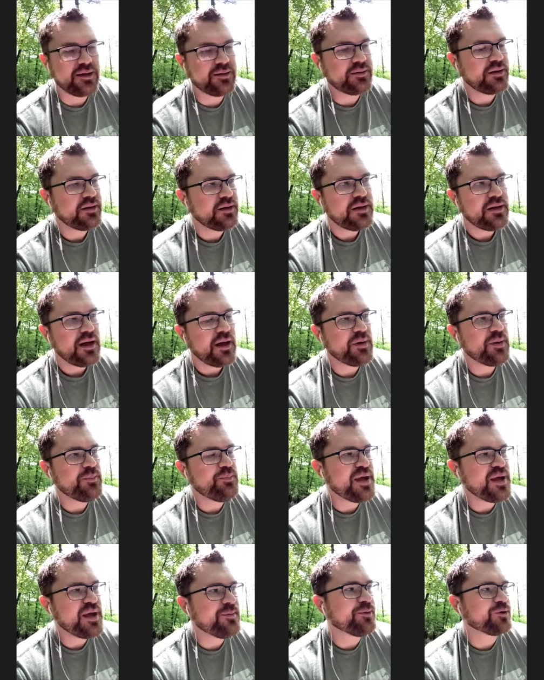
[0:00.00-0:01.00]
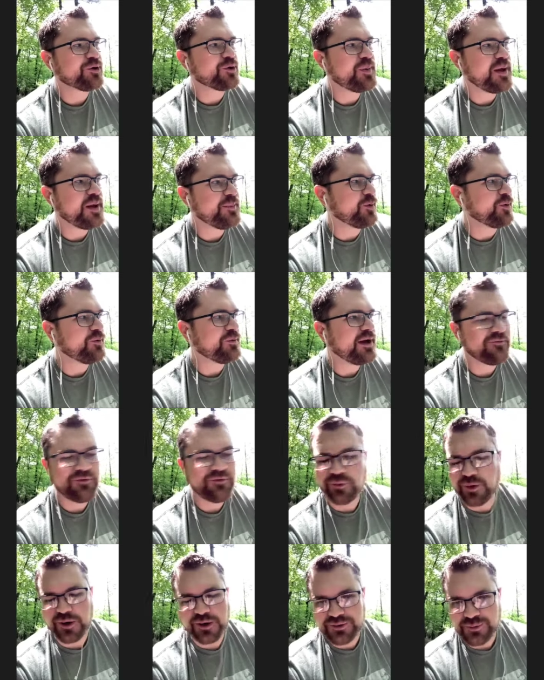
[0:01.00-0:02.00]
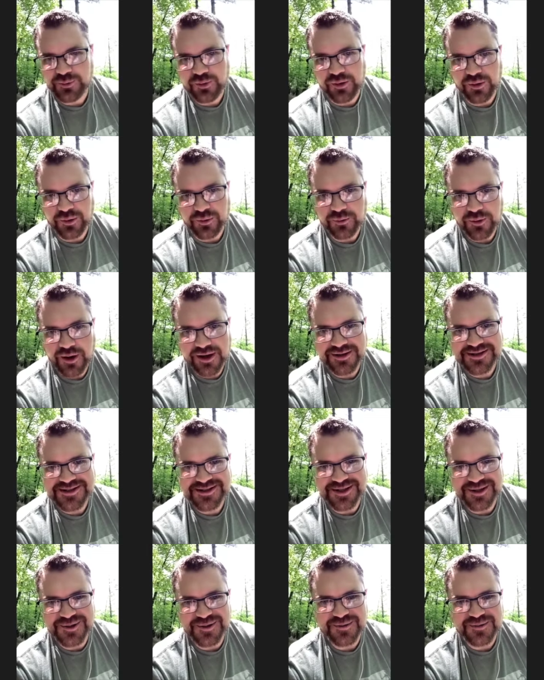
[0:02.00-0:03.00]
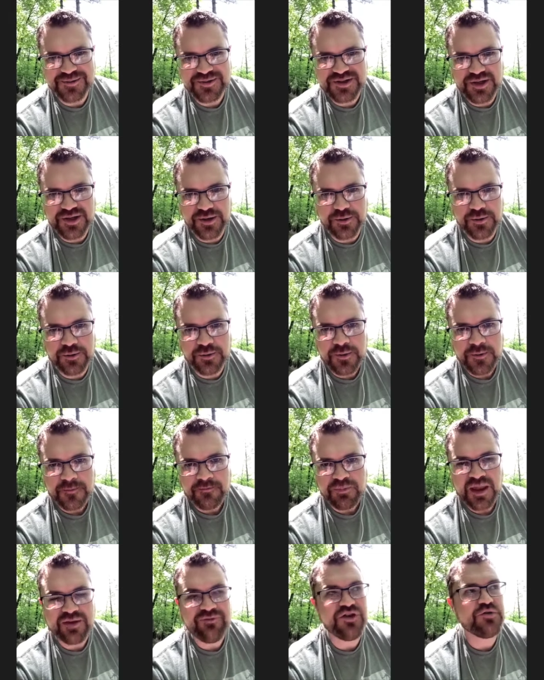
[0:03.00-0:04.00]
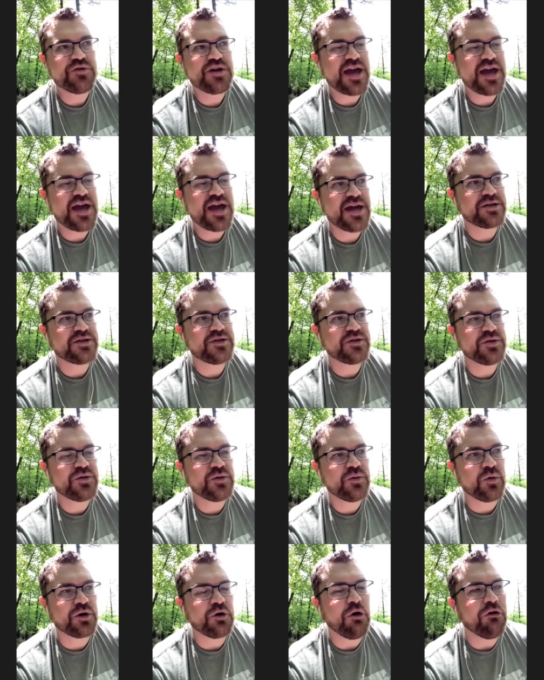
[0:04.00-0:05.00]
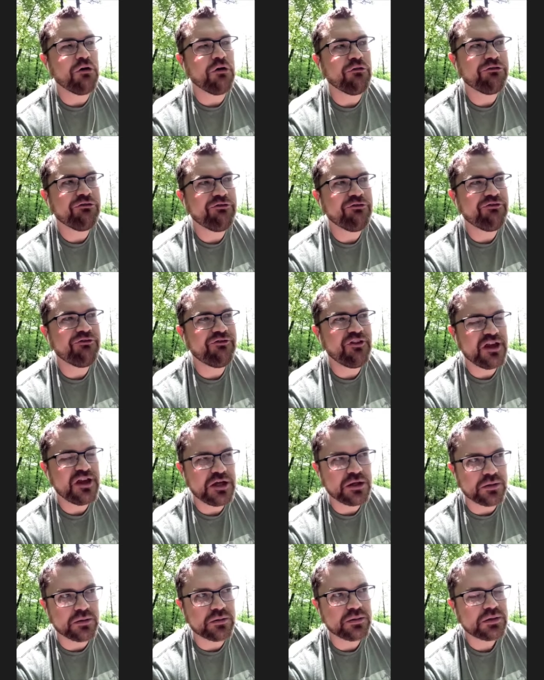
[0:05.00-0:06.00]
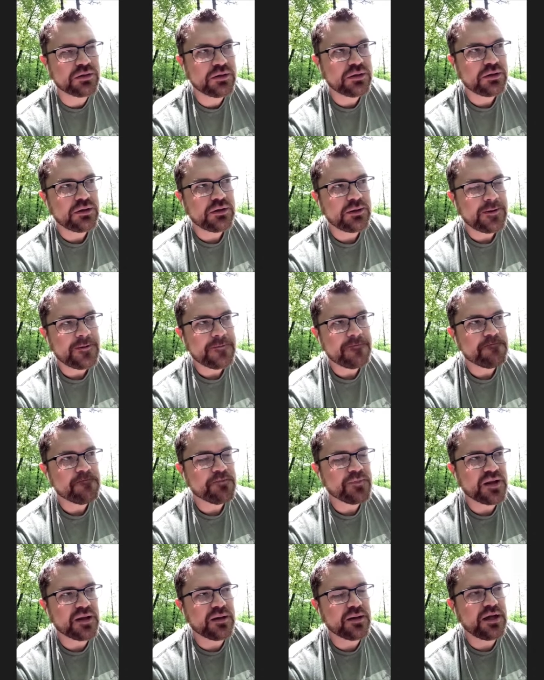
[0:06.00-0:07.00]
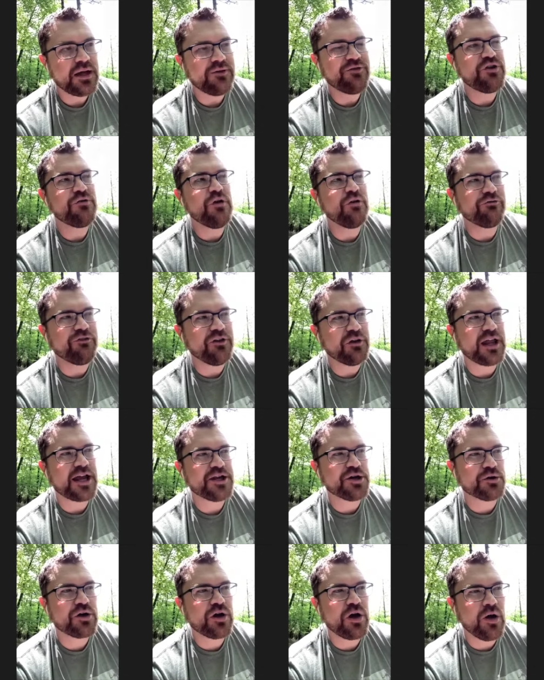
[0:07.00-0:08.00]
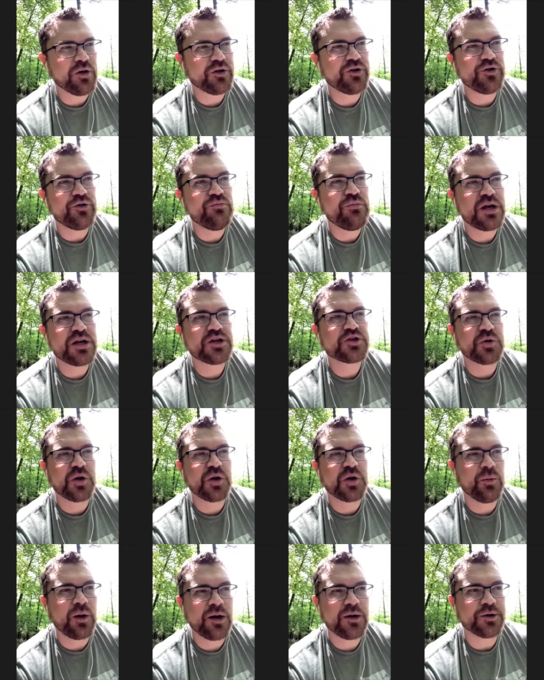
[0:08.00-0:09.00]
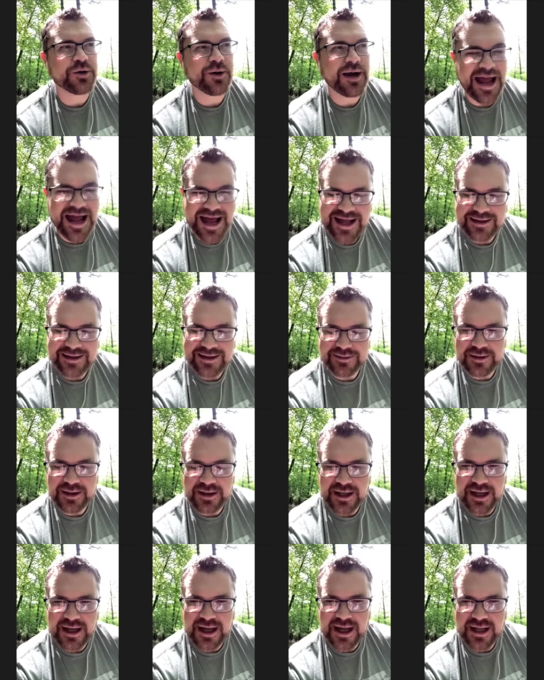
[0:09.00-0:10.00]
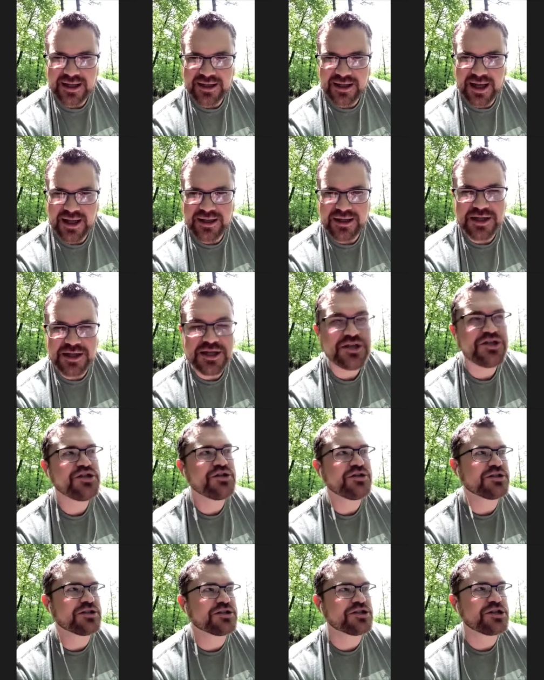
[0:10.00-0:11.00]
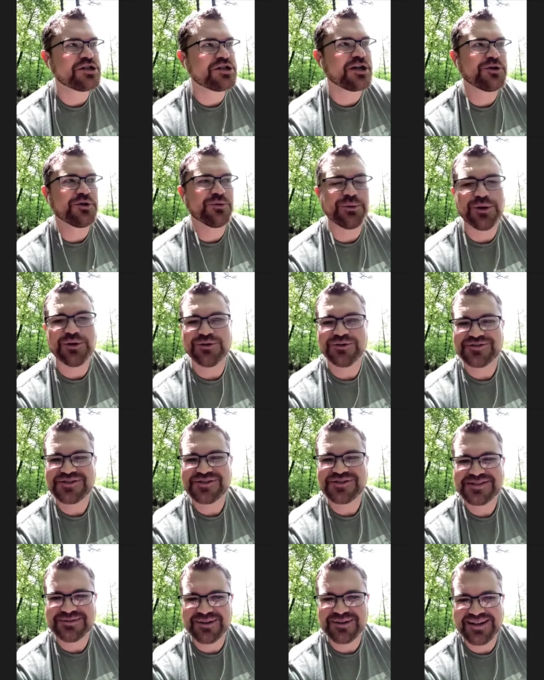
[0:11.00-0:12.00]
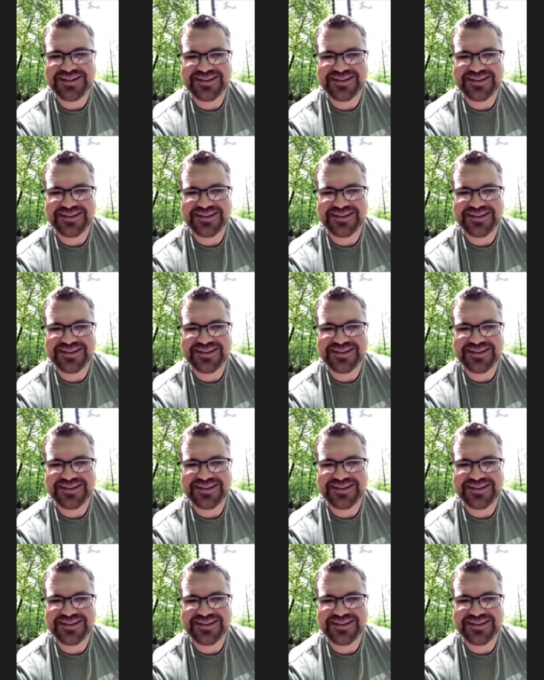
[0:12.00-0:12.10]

I mean, people are people everywhere in the world, right? So, so if you can't do or don't feel, if you don't feel like you're called to do ministry where you're at, uh, I, I need you to check your motives, right?